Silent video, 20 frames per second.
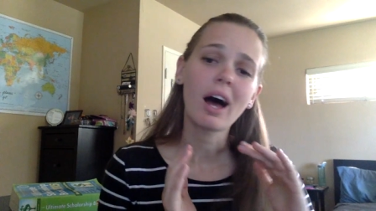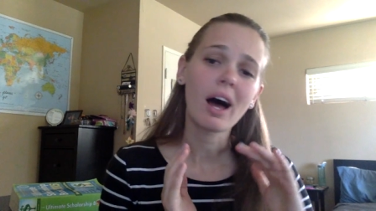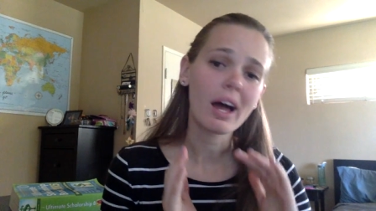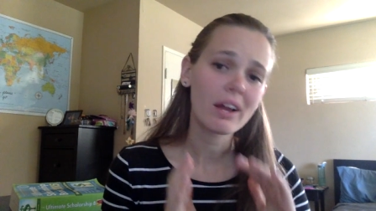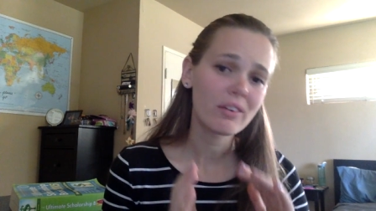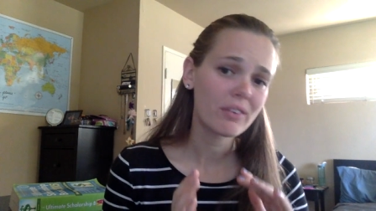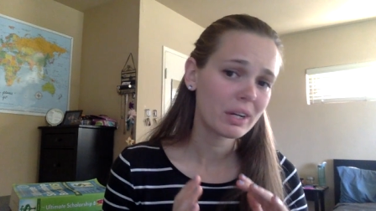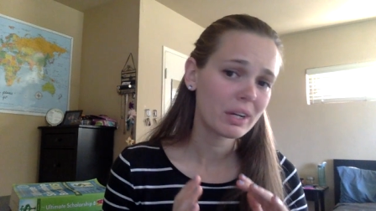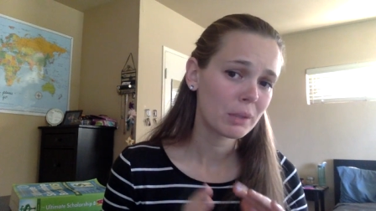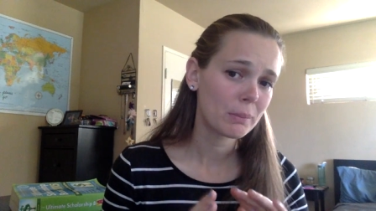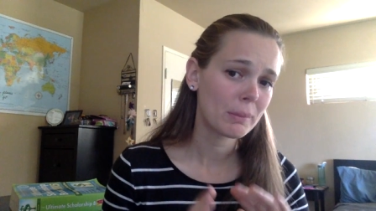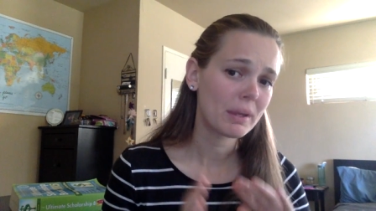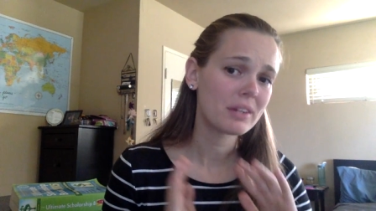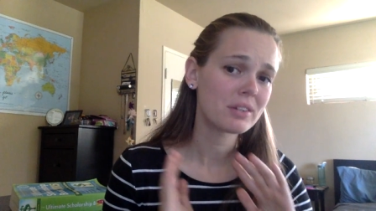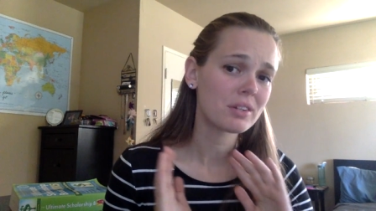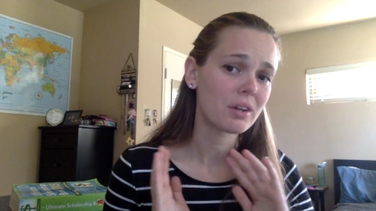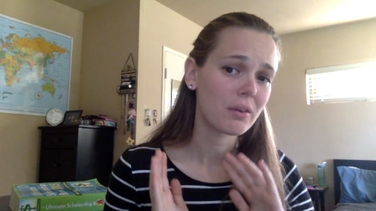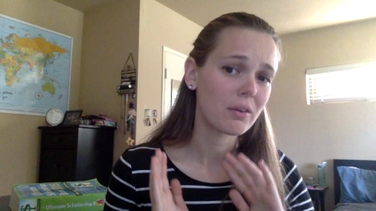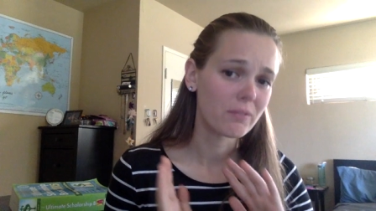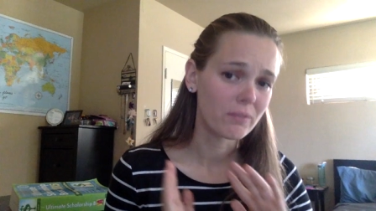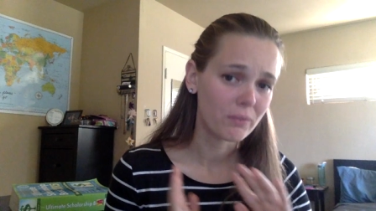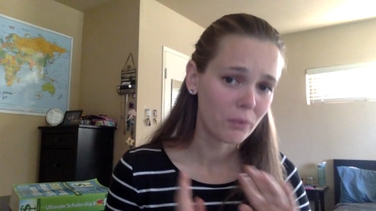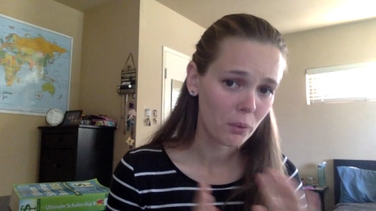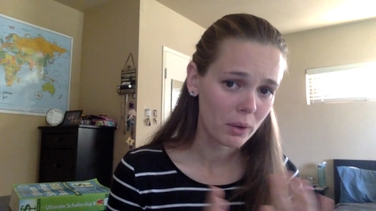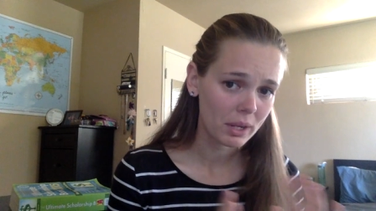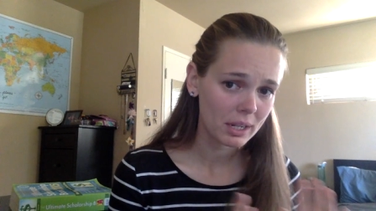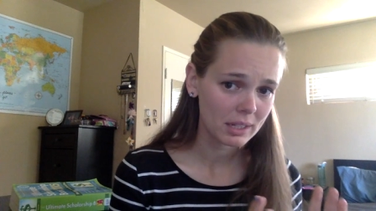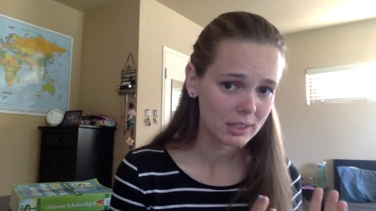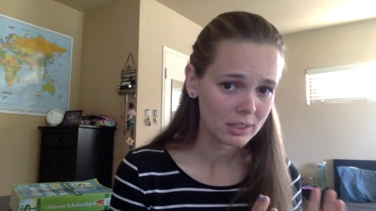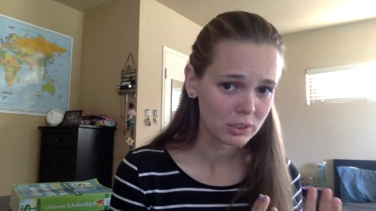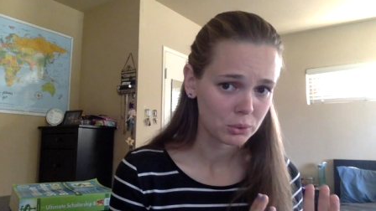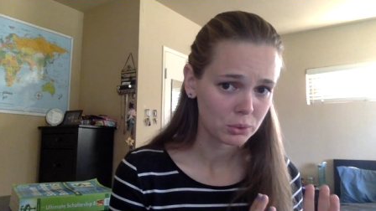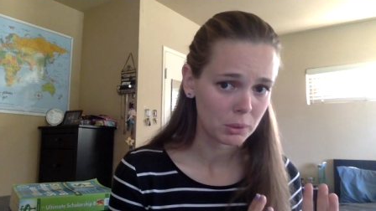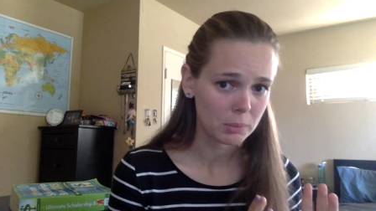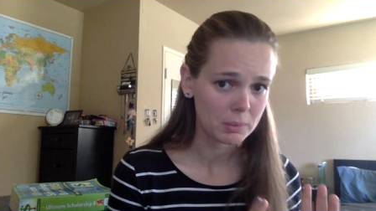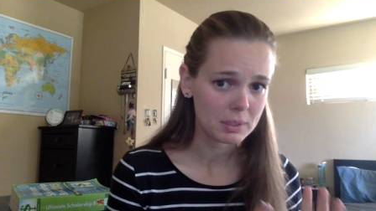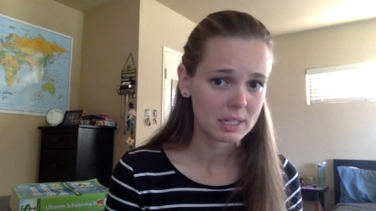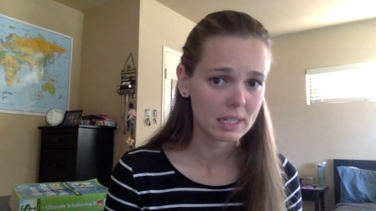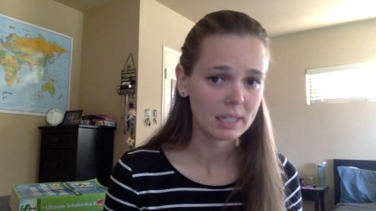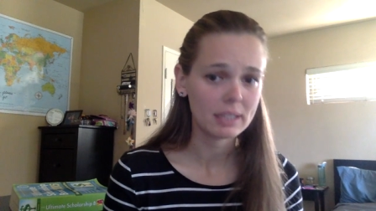I recommend avoiding the
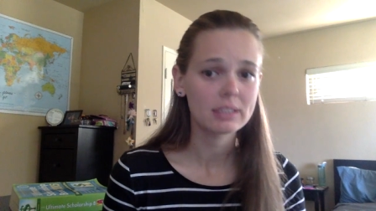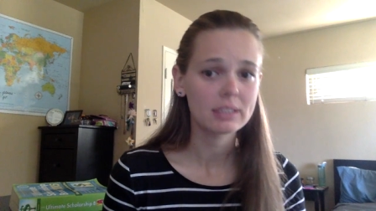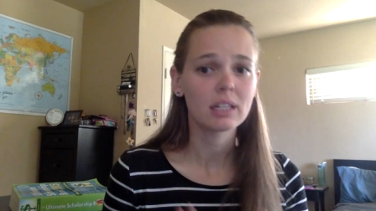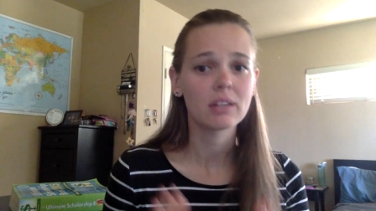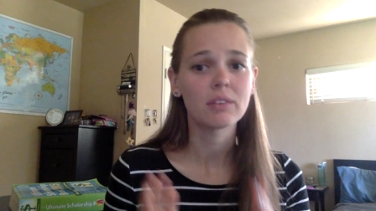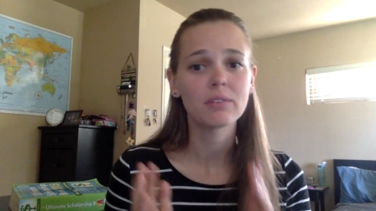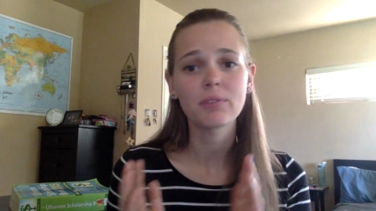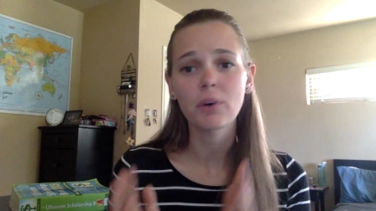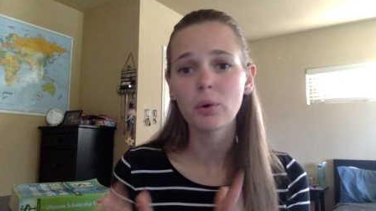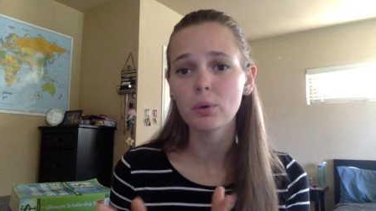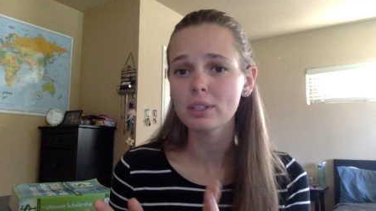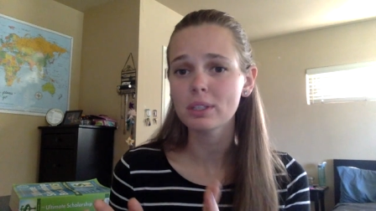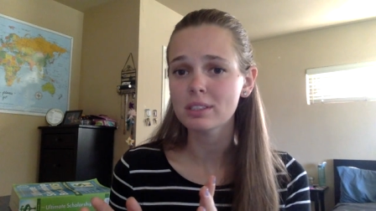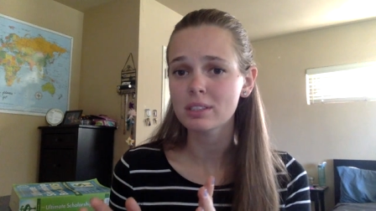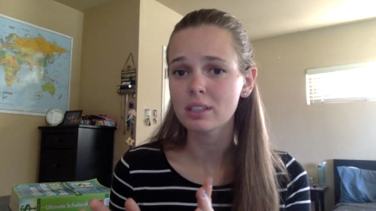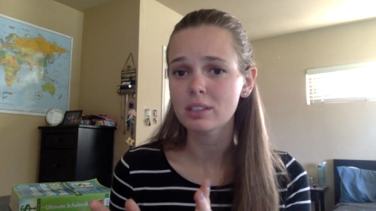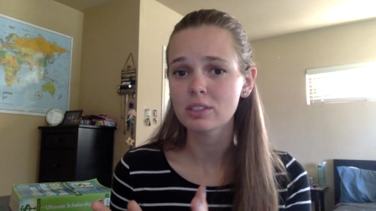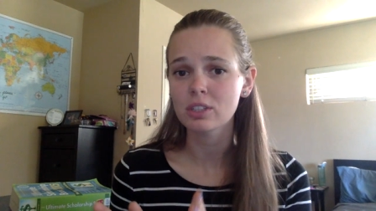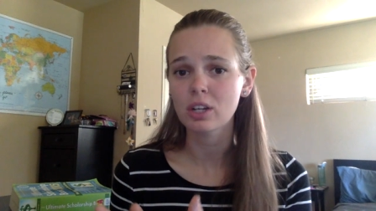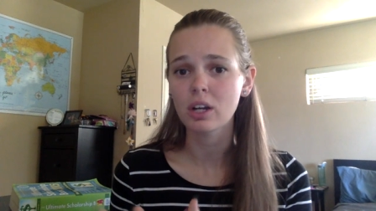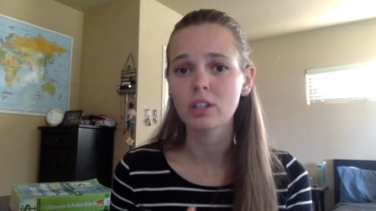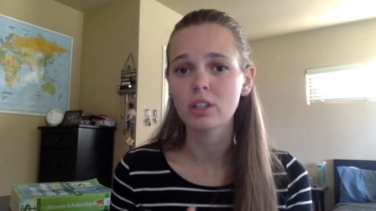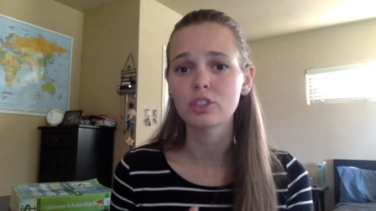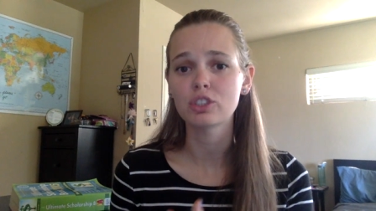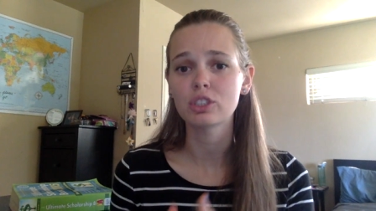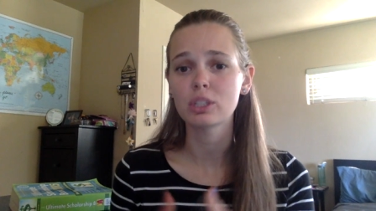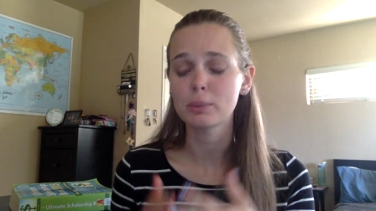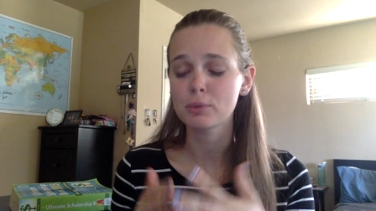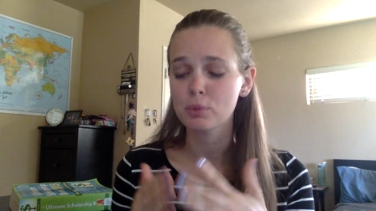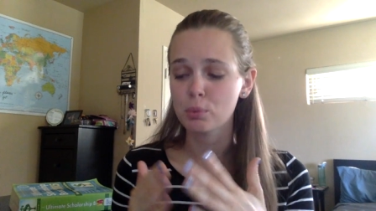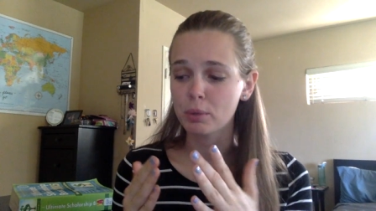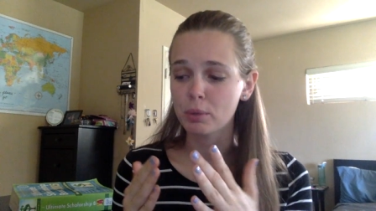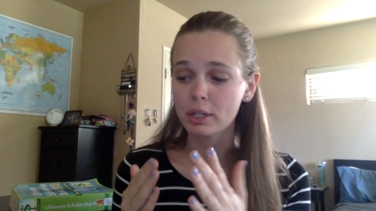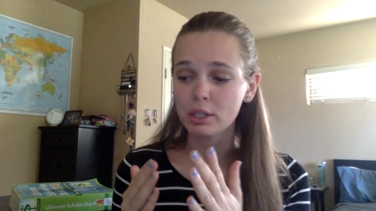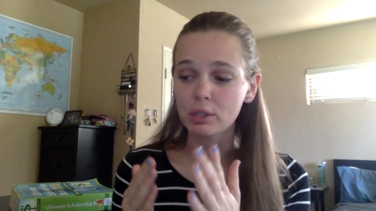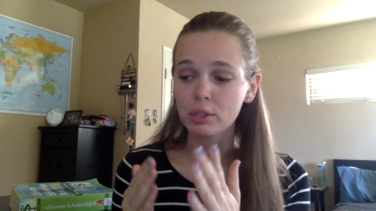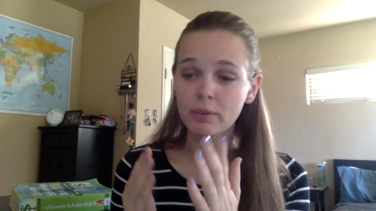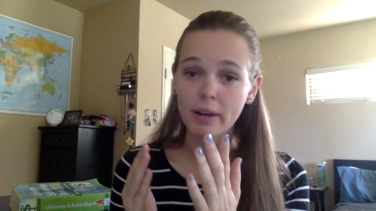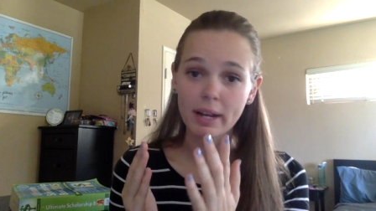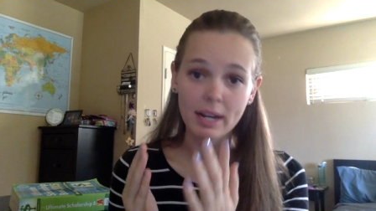sweepstakes and focus on scholarships where
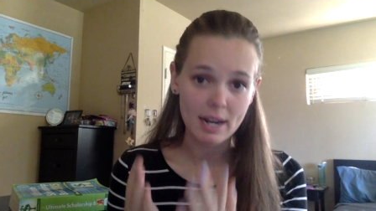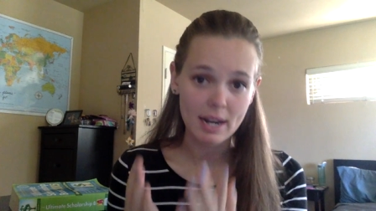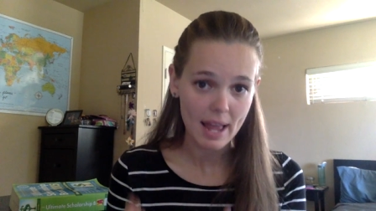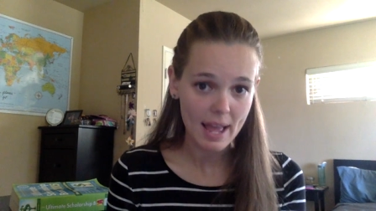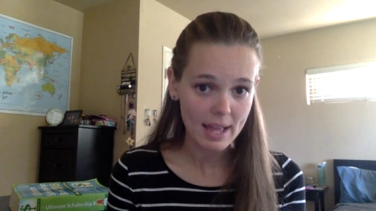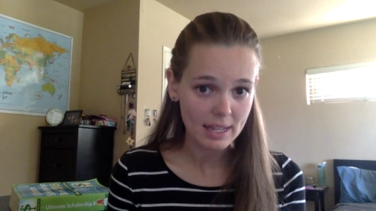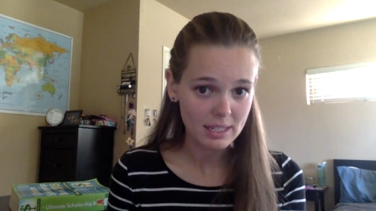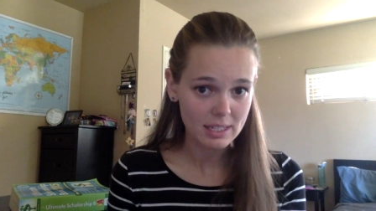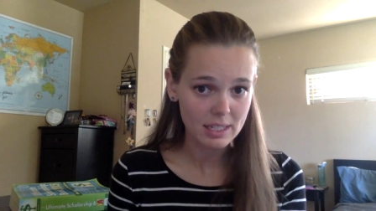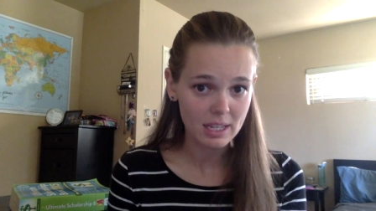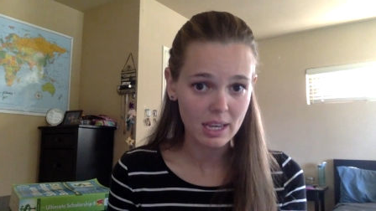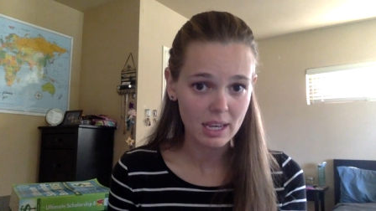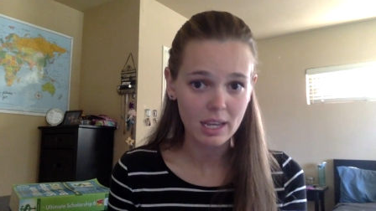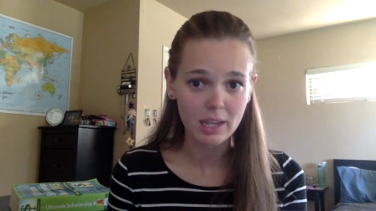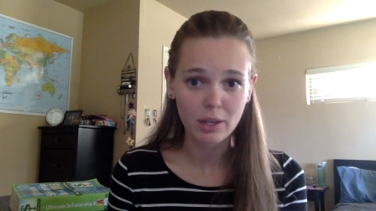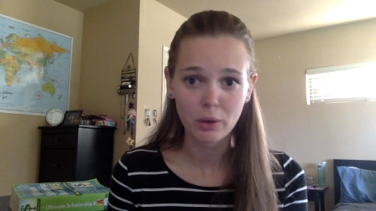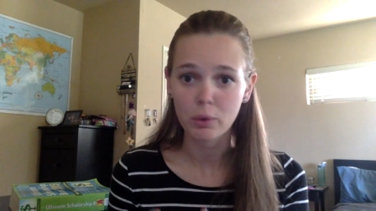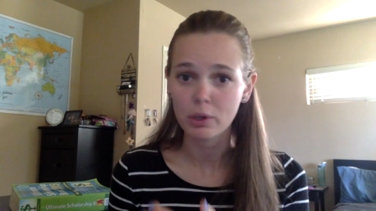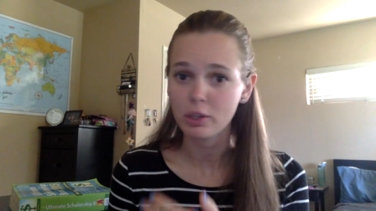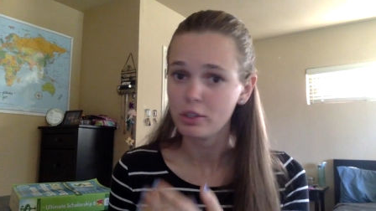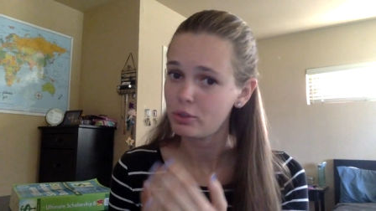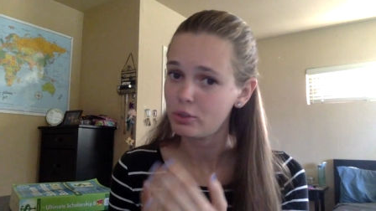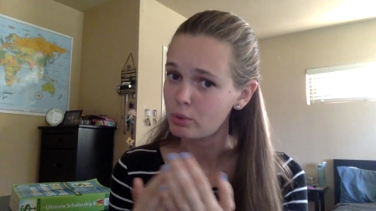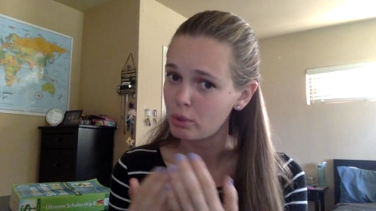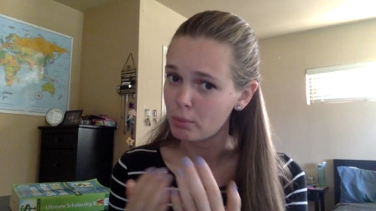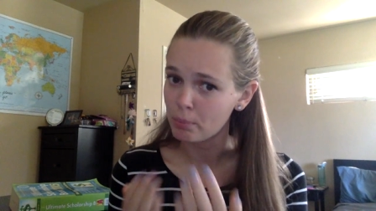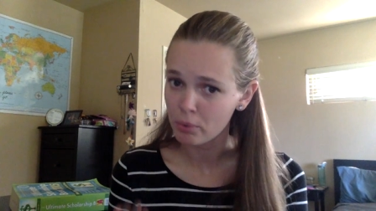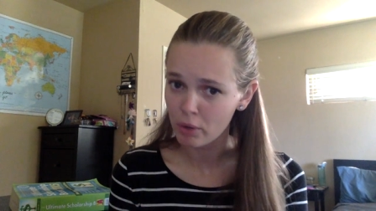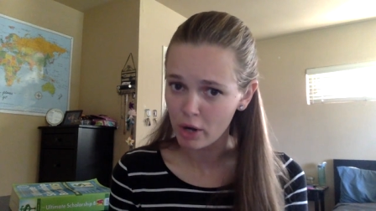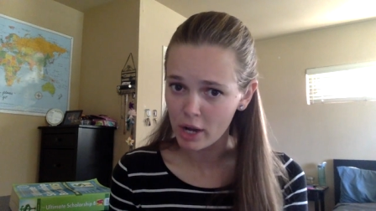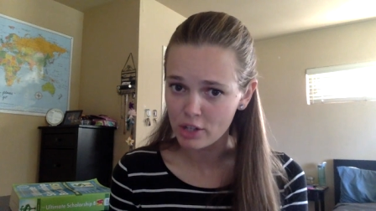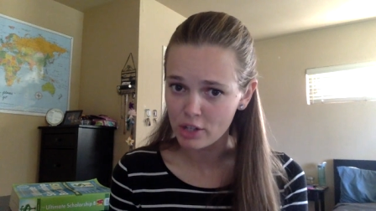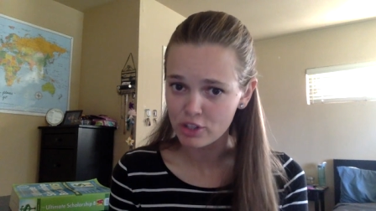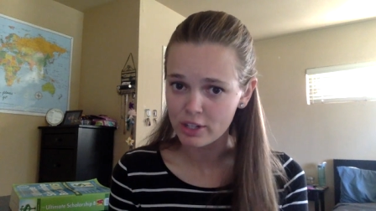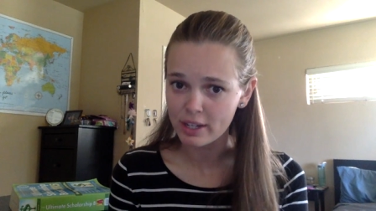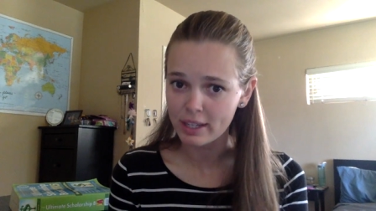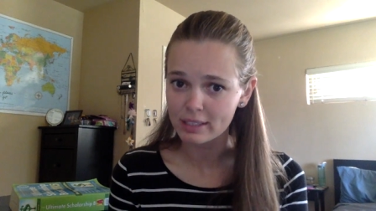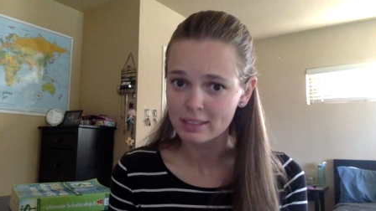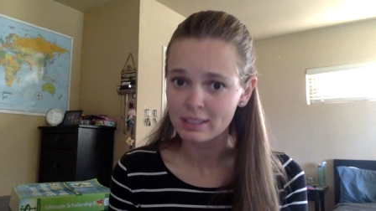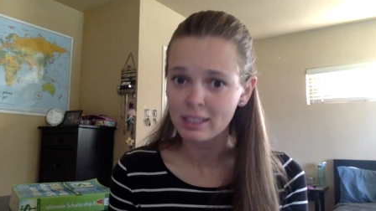you write an essay or you do a
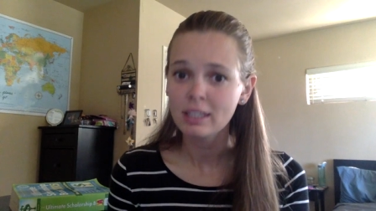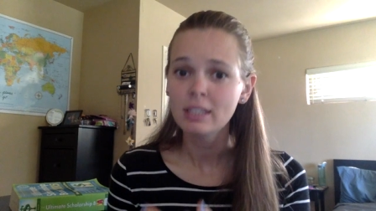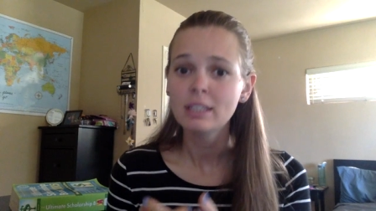project,